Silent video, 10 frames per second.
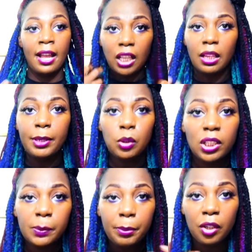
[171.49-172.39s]
Let me do a
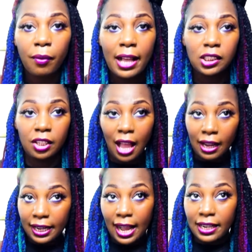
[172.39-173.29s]
spin around so y'all
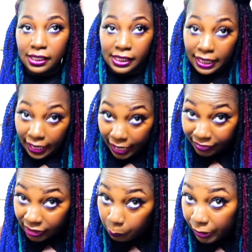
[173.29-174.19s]
can kind of see it. I got
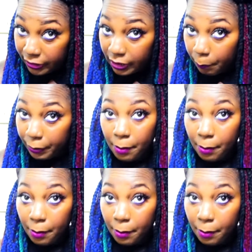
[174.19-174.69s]
this pinned up in the